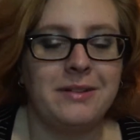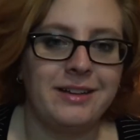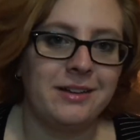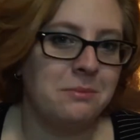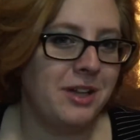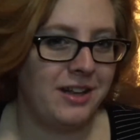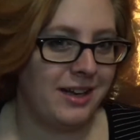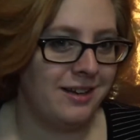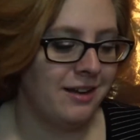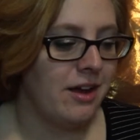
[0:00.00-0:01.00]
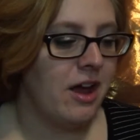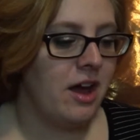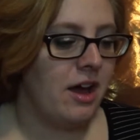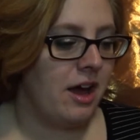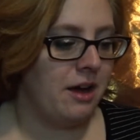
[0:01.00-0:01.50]
really complain.
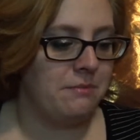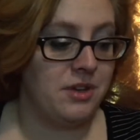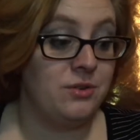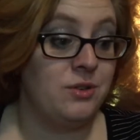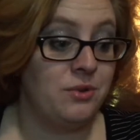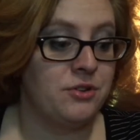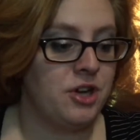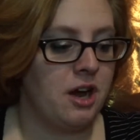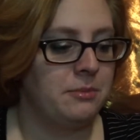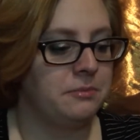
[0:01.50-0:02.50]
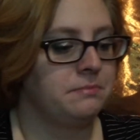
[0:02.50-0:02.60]
They do their job.